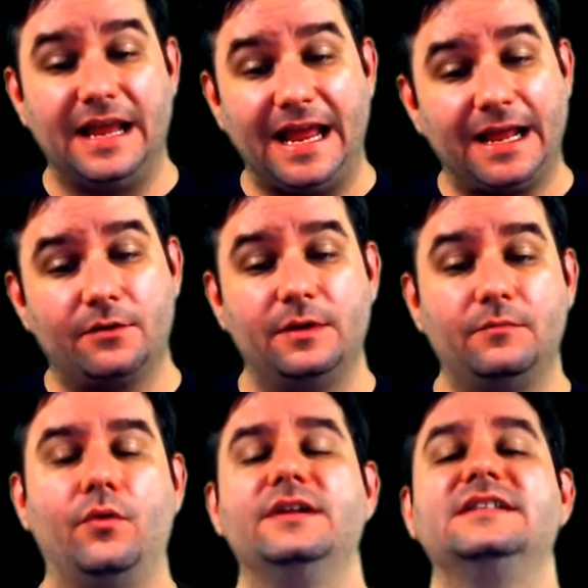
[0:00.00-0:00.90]
HackRead
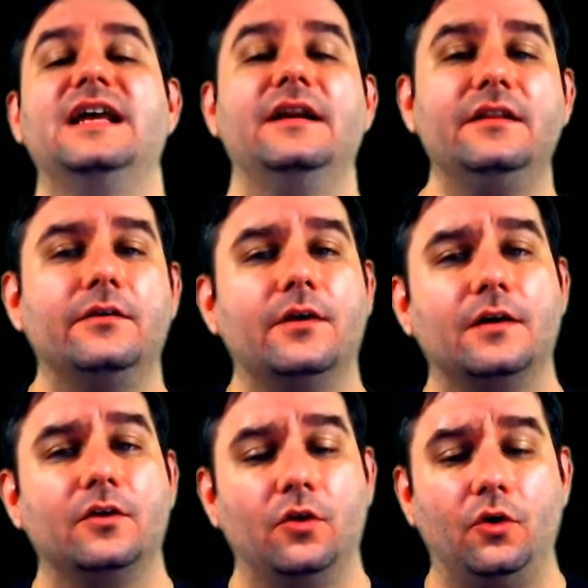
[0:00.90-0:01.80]
points out in their
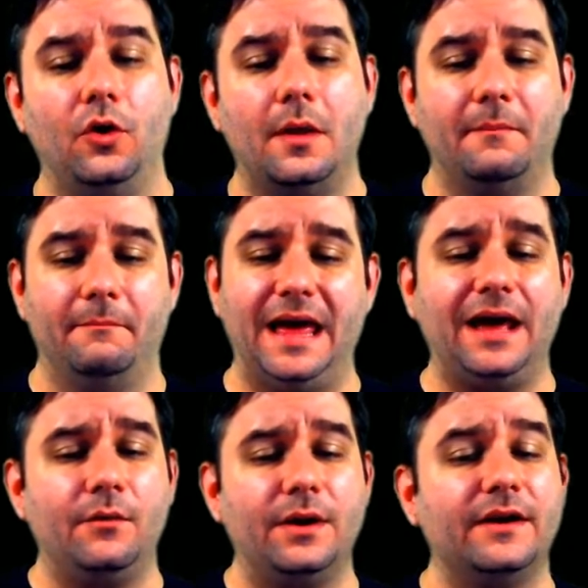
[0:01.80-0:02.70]
article
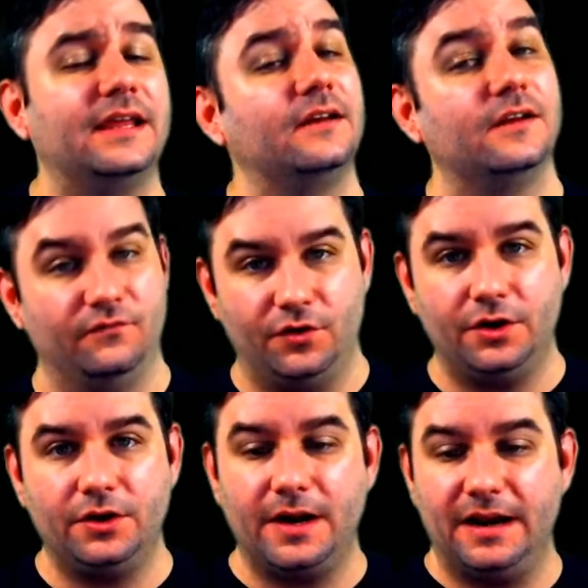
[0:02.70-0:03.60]
Malware can
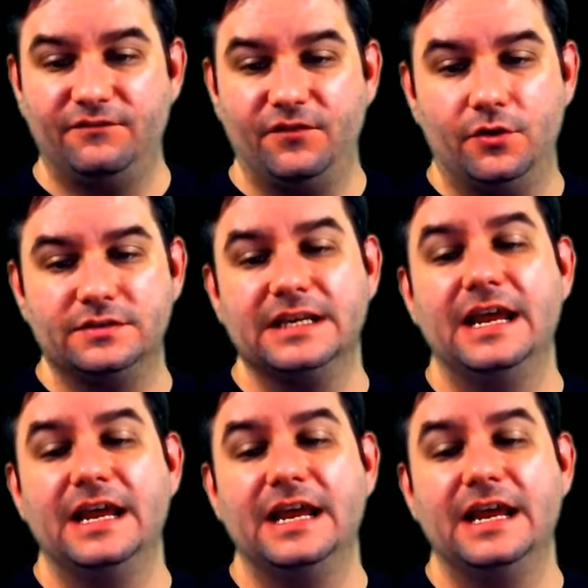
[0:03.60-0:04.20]
convert your headphones